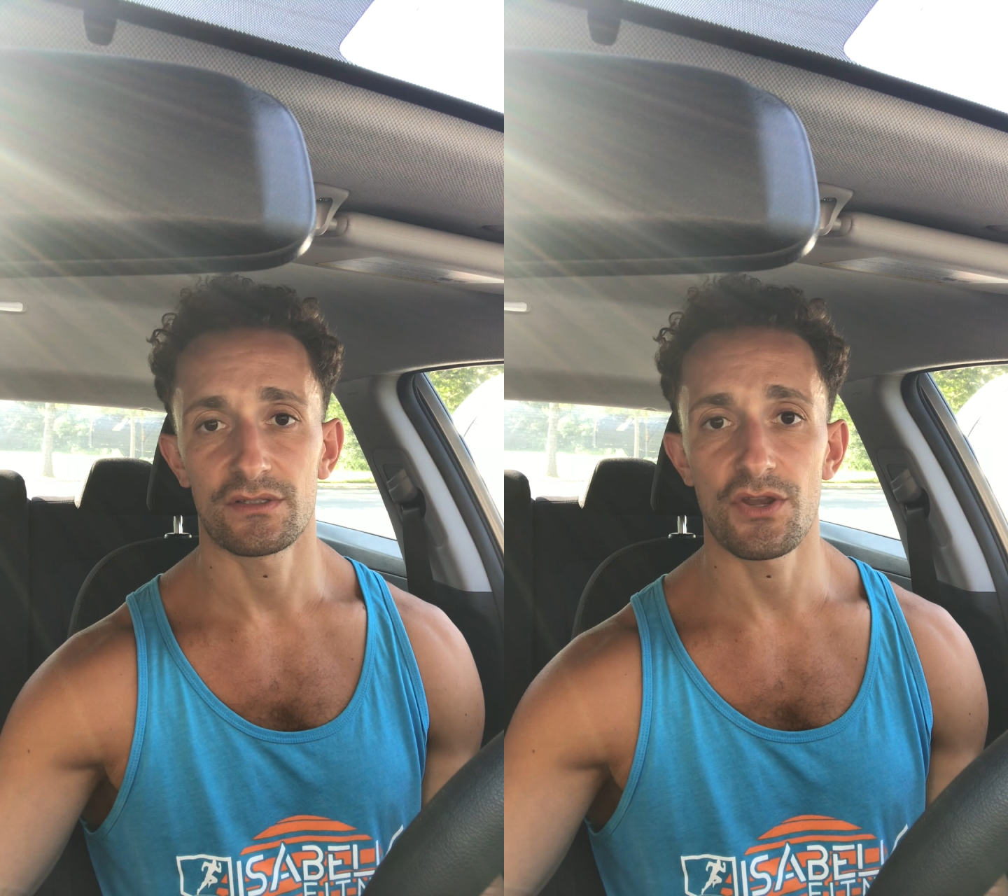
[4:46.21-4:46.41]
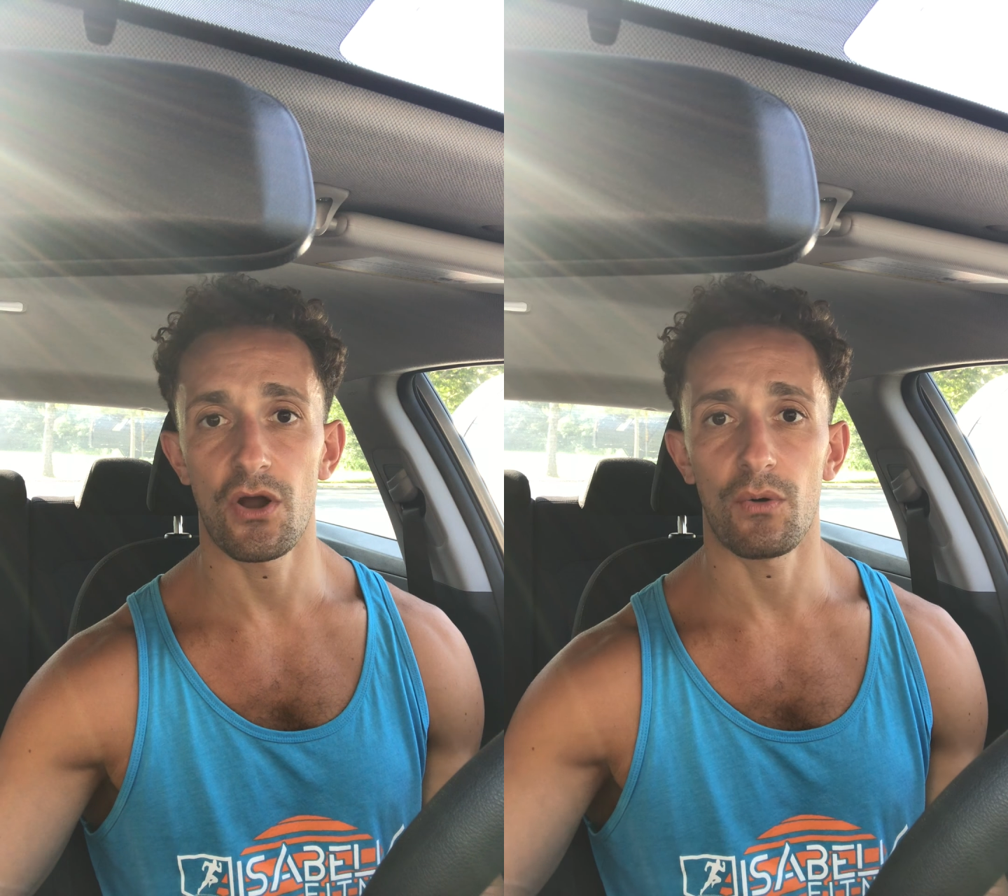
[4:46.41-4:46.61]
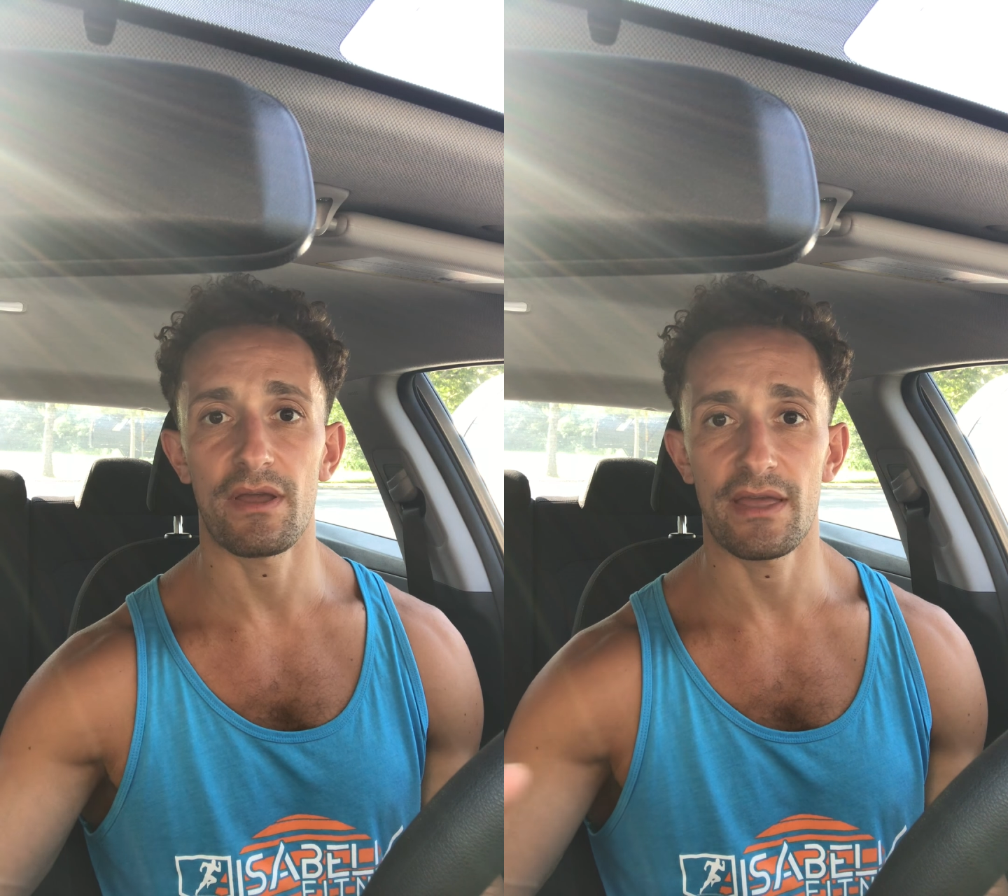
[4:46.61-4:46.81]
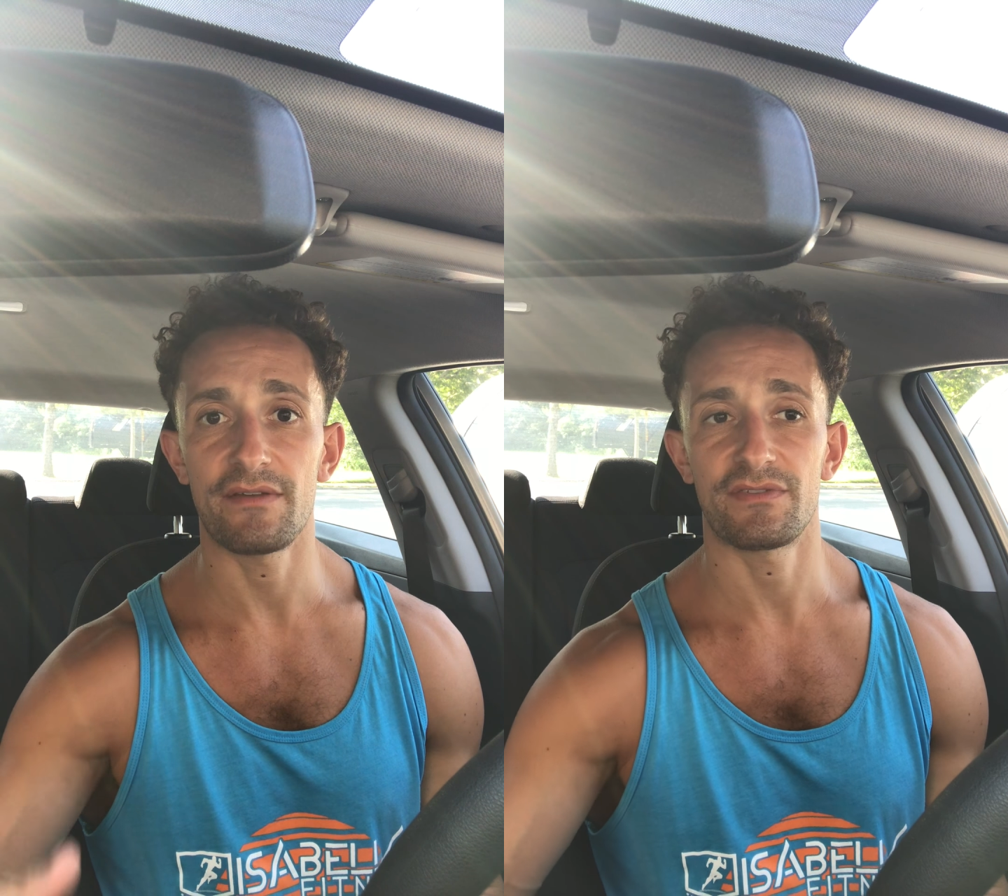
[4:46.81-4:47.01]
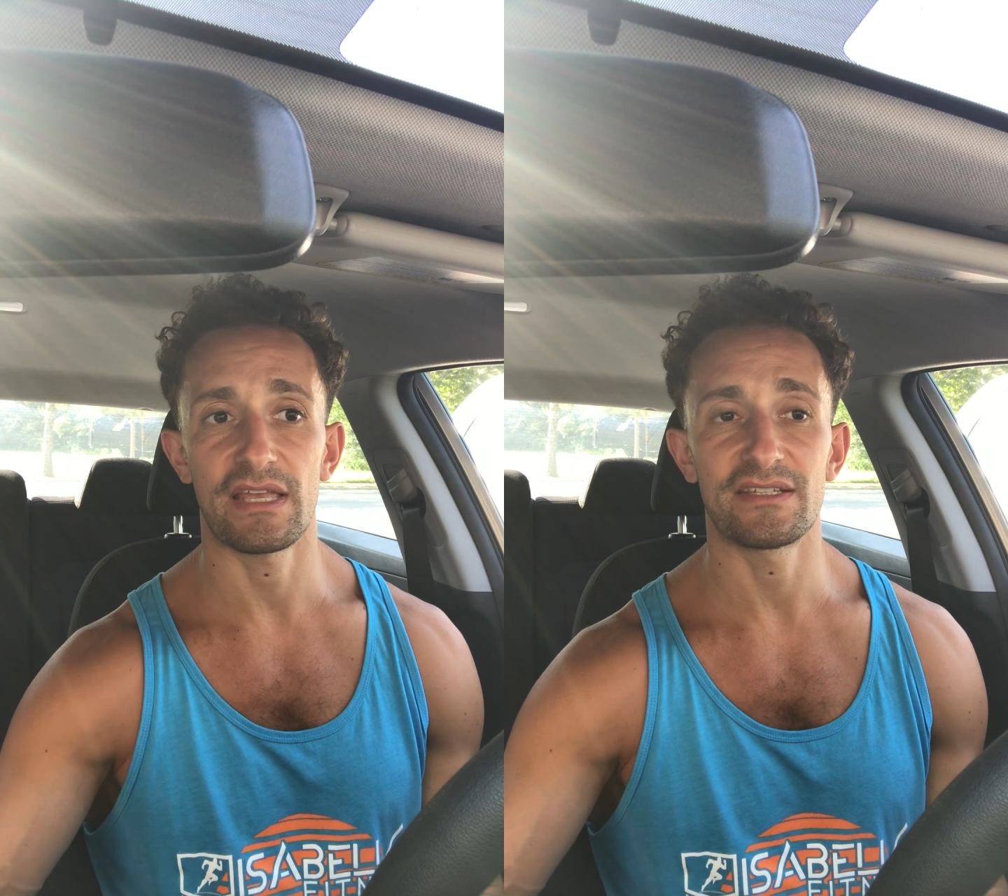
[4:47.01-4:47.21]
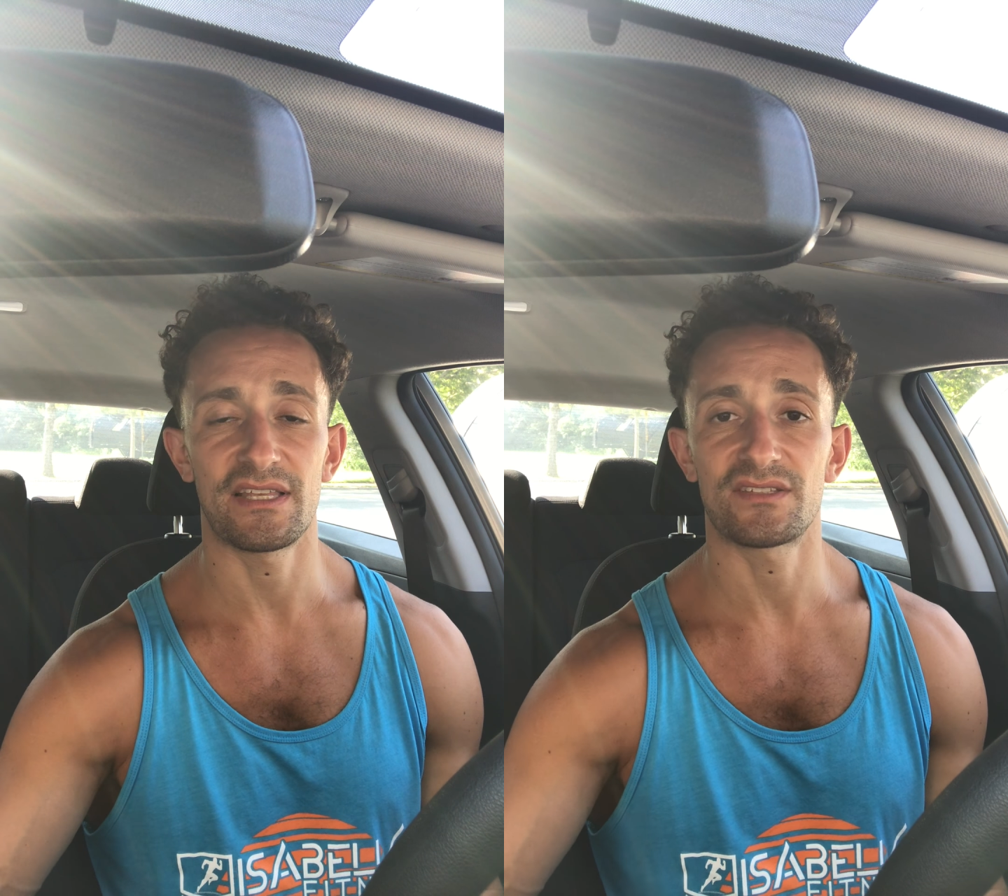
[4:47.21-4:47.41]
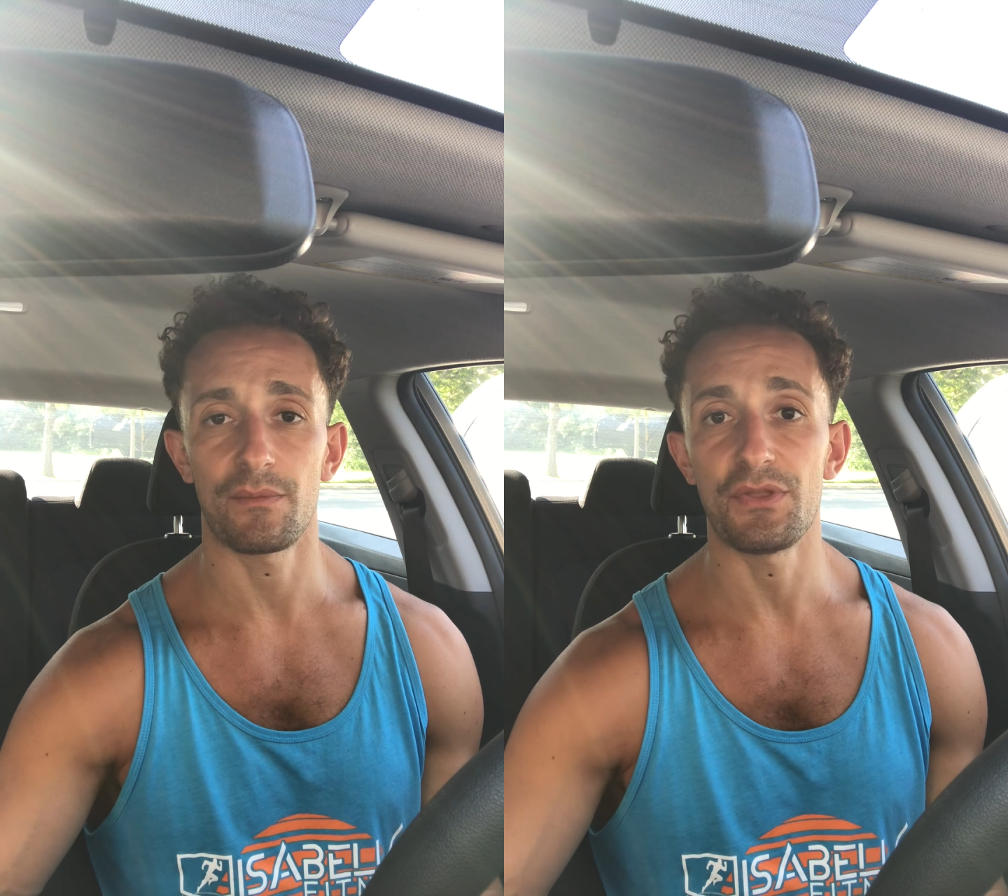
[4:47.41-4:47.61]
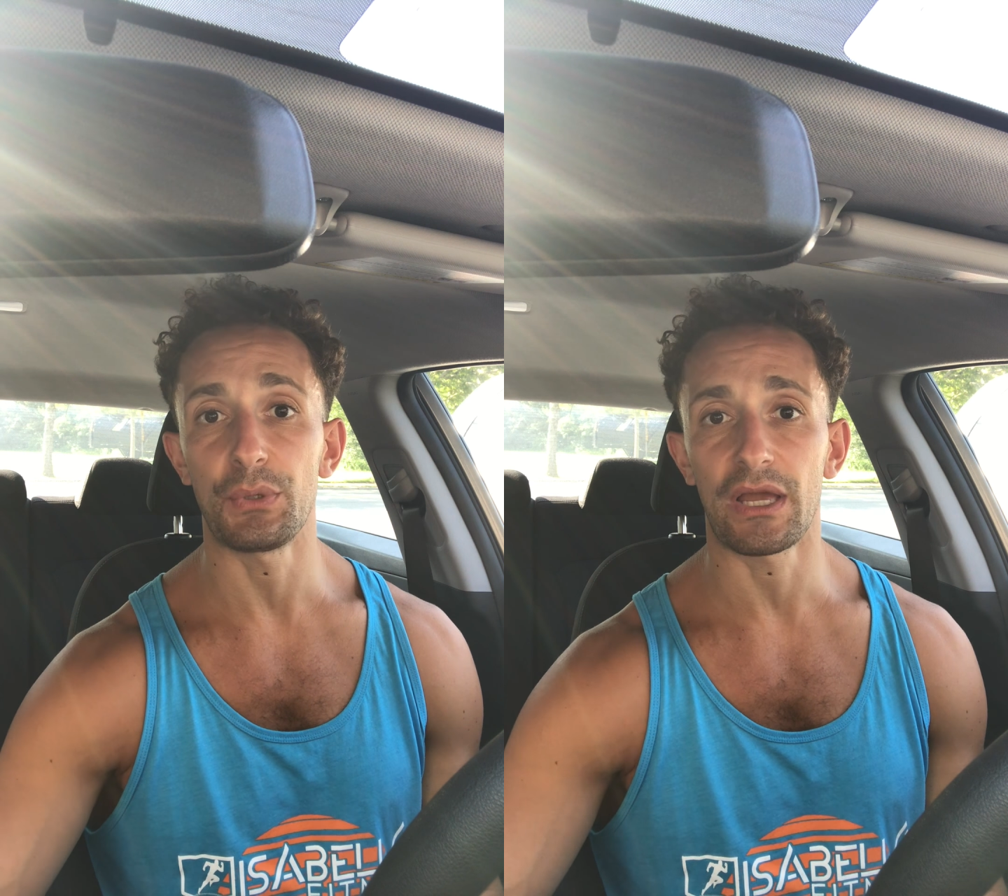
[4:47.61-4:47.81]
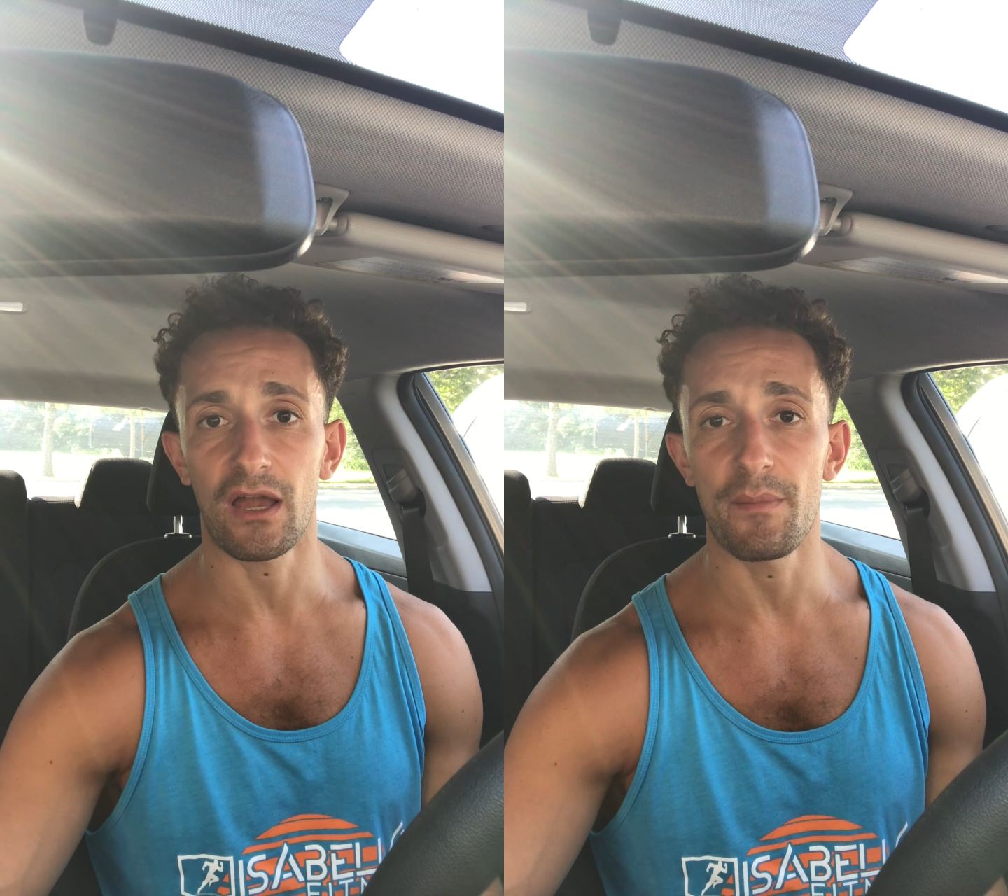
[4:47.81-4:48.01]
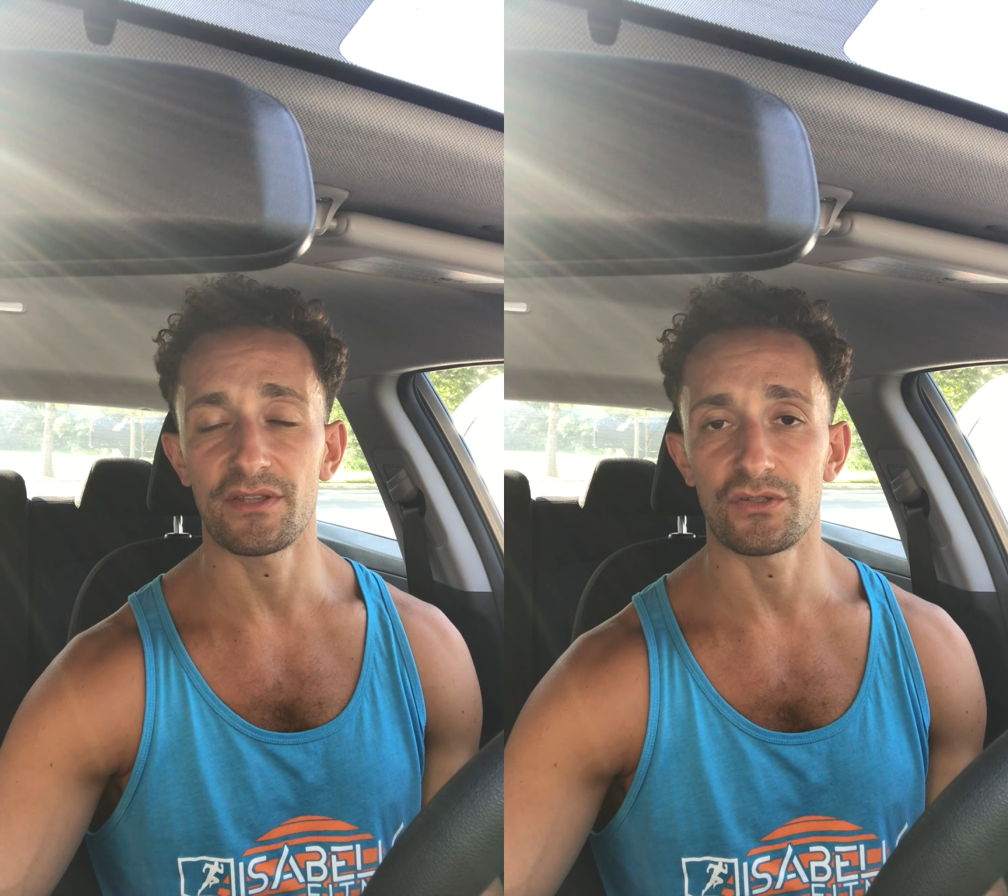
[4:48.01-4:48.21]
to know if is this something you can
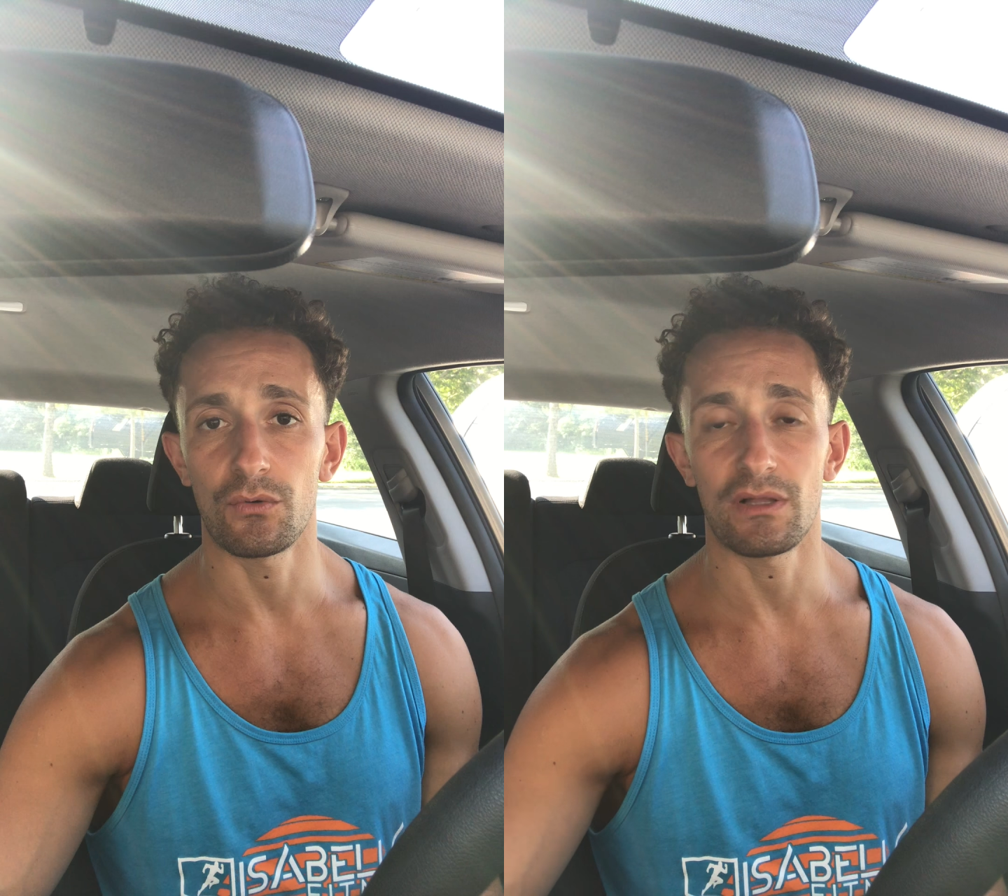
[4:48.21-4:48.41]
commit to.